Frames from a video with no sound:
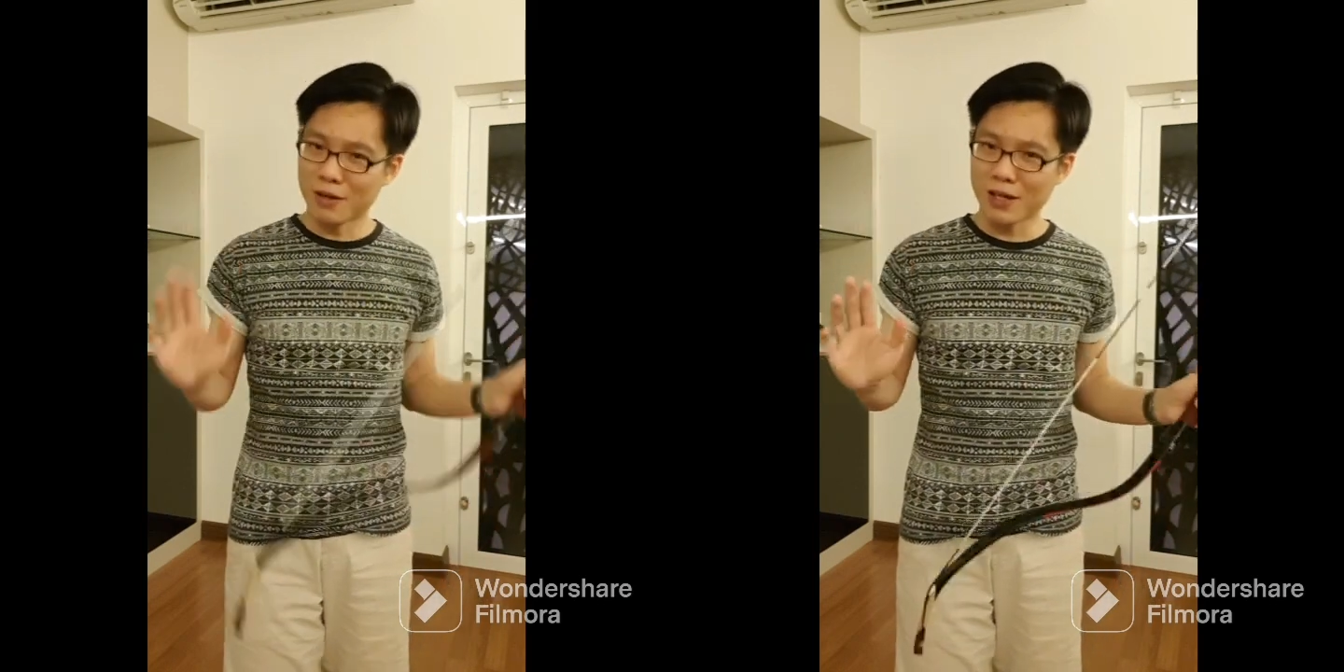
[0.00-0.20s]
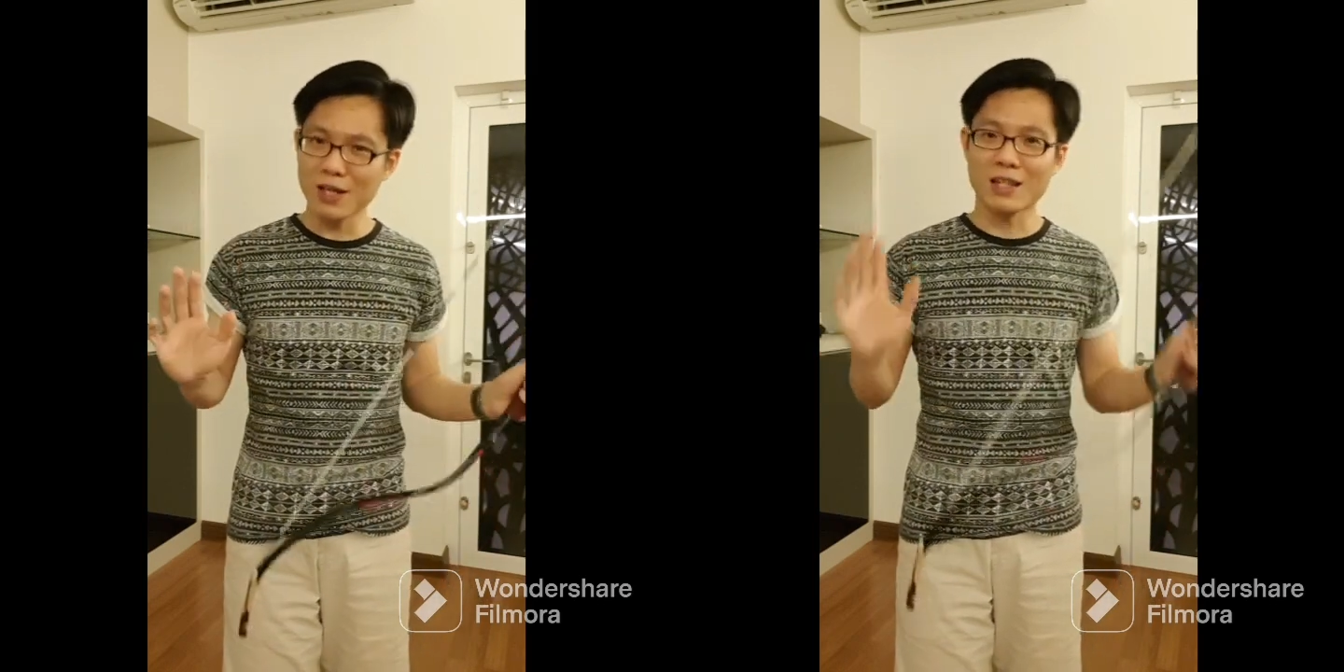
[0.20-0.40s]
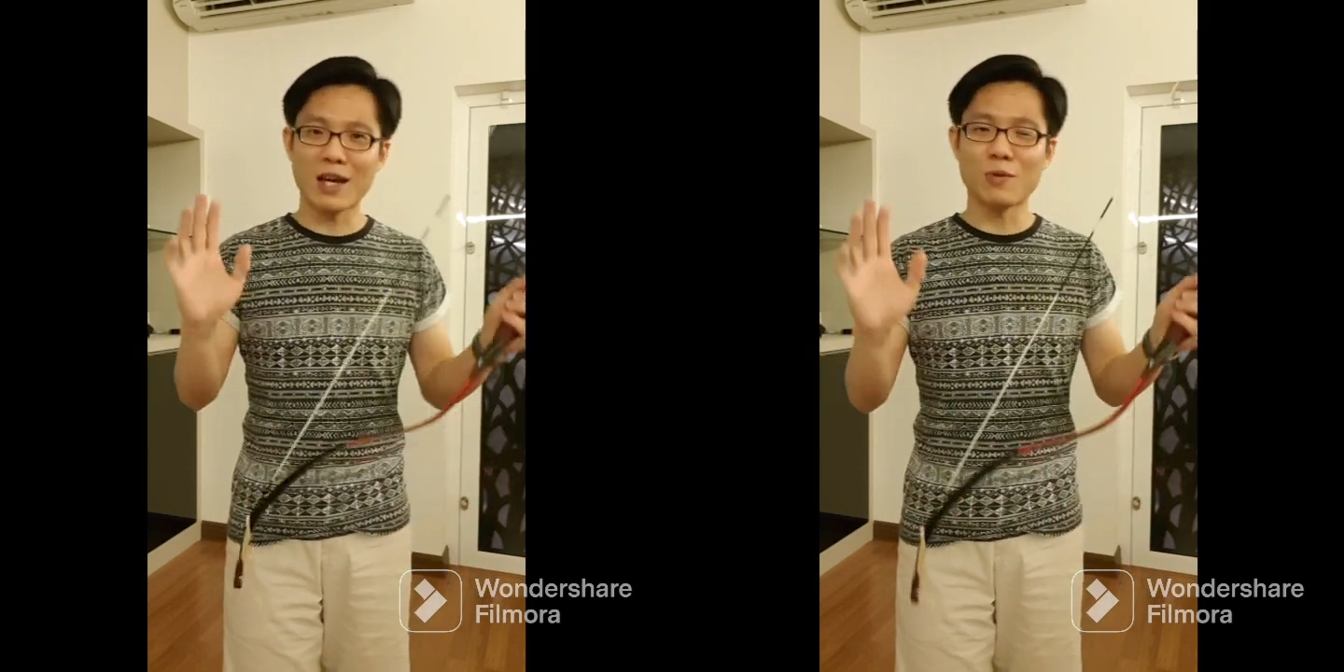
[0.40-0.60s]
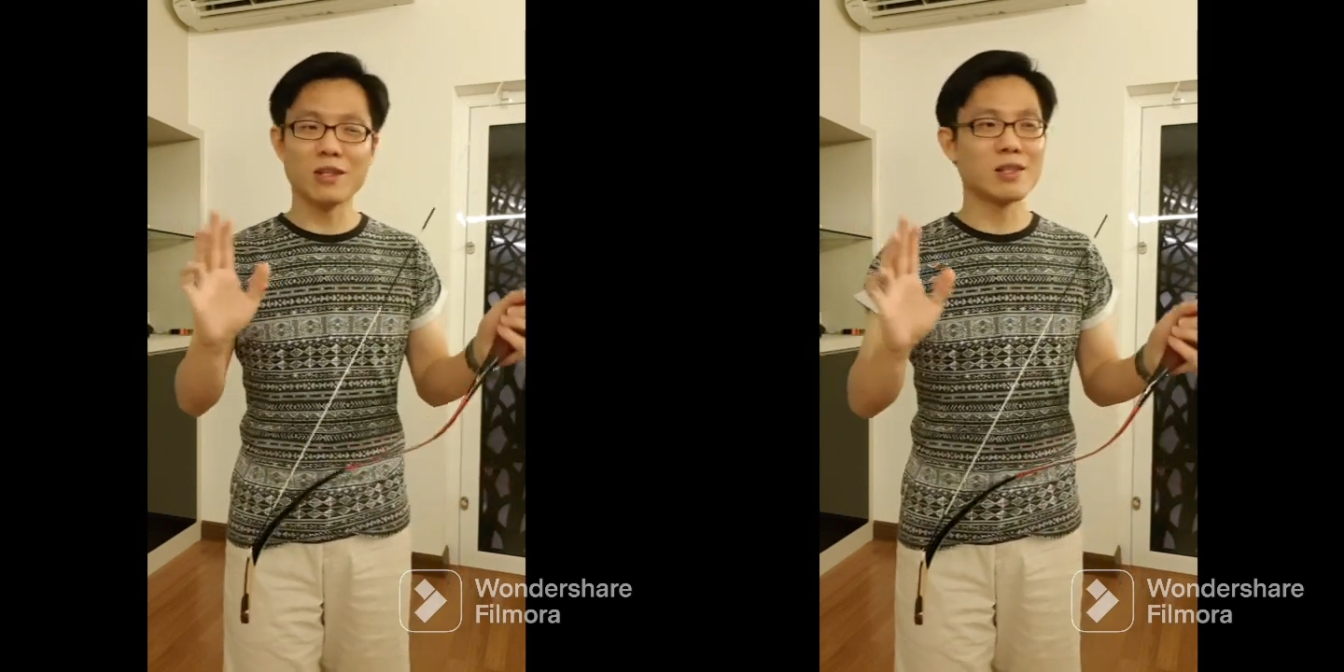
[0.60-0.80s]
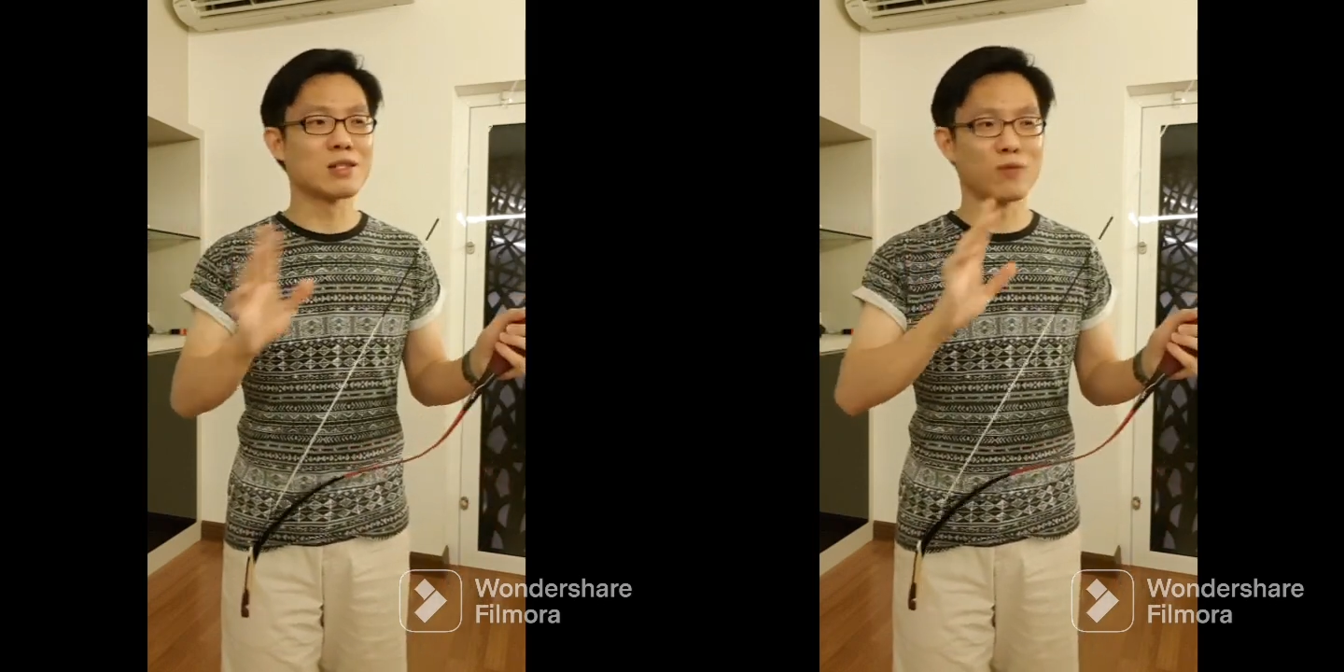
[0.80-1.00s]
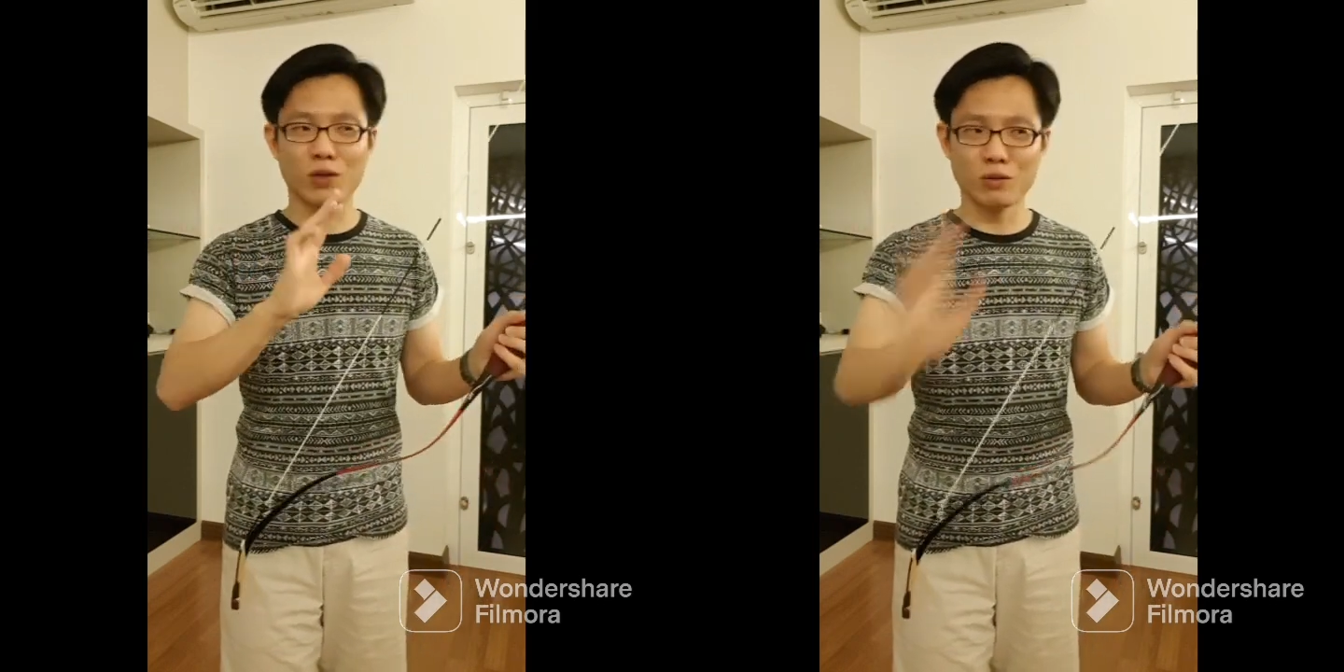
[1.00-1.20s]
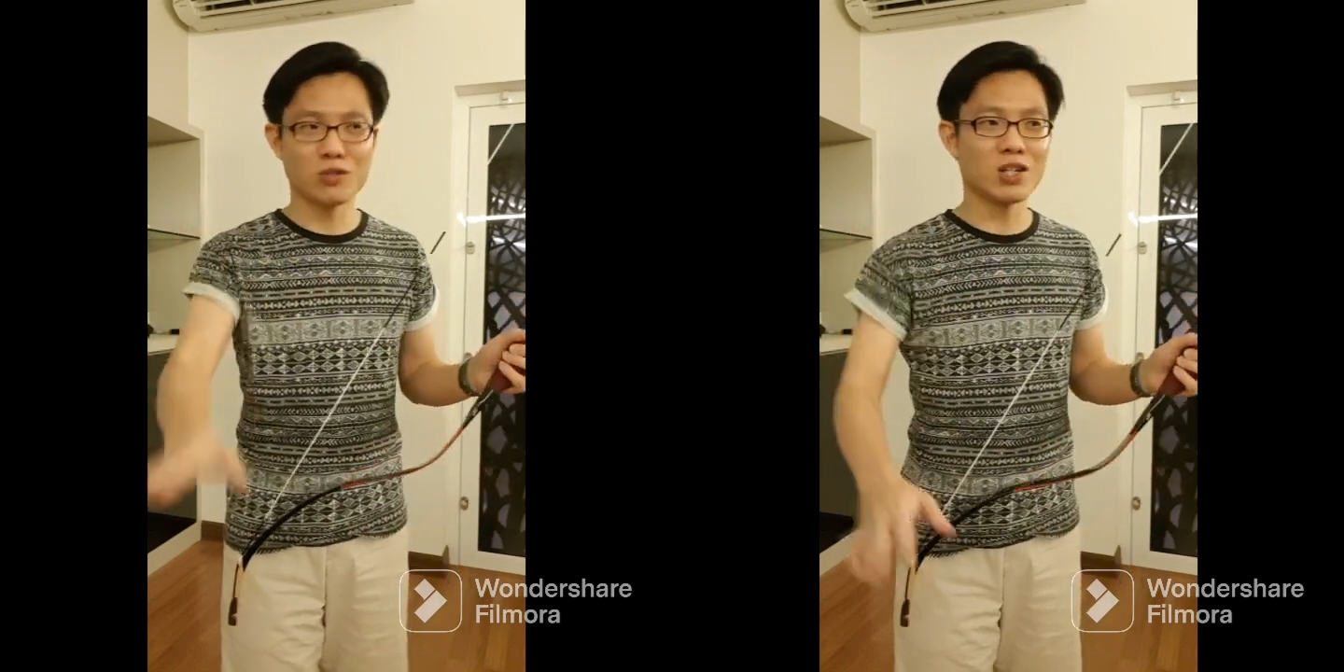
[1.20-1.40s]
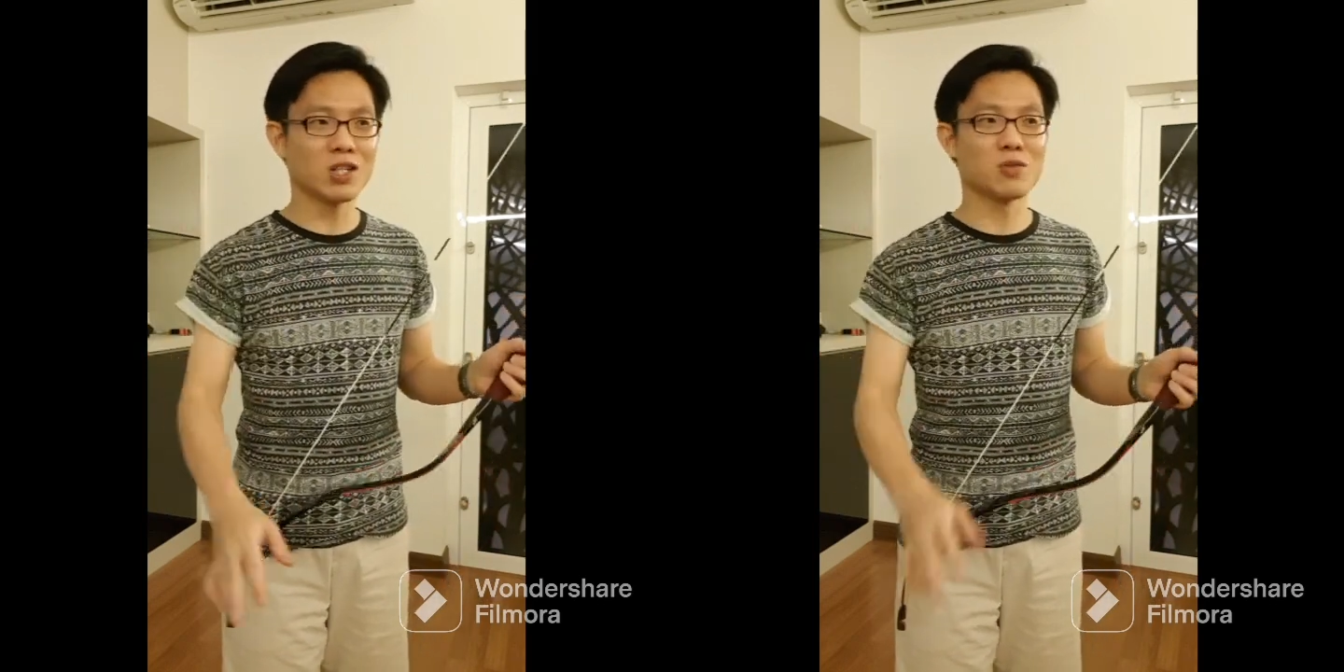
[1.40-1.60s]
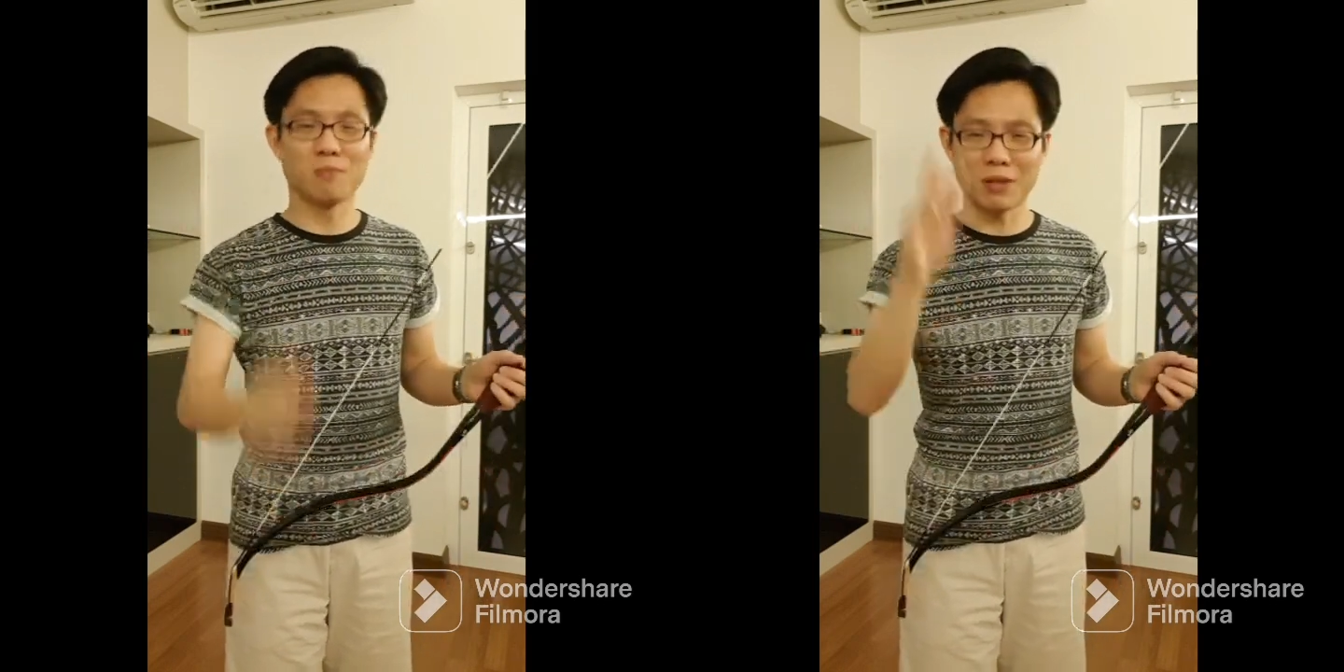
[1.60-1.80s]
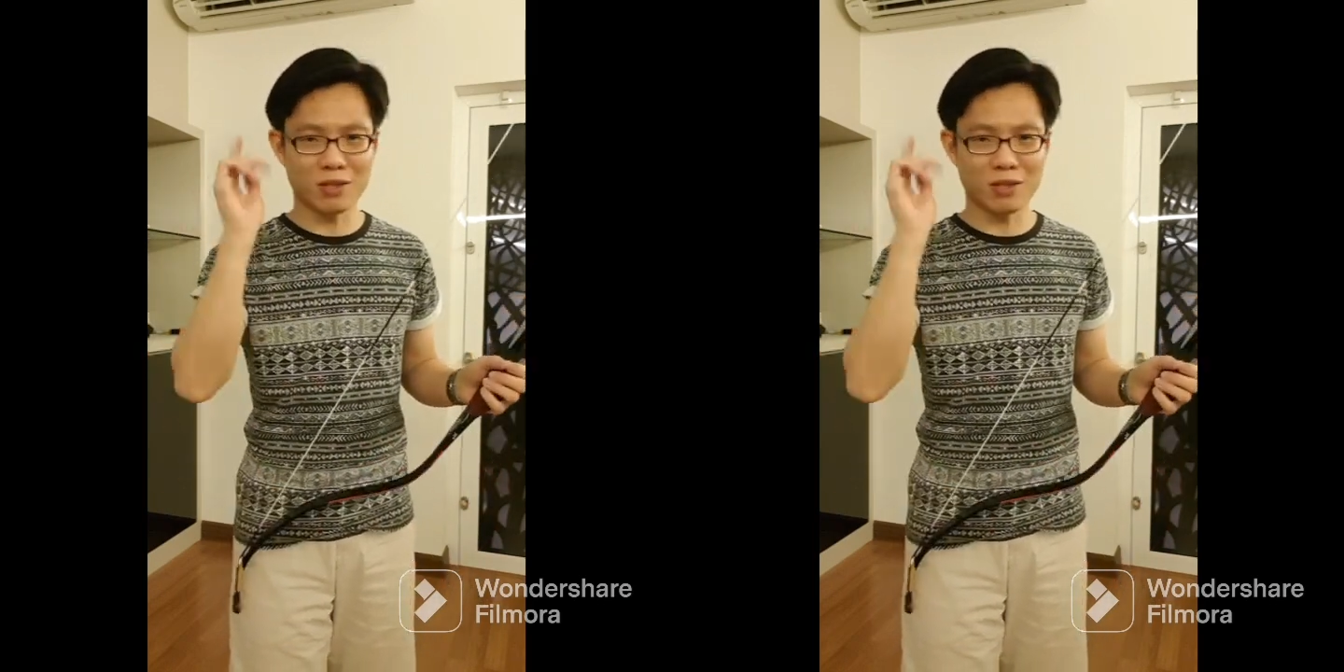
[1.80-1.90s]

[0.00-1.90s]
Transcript: Okay, that one is for you to judge,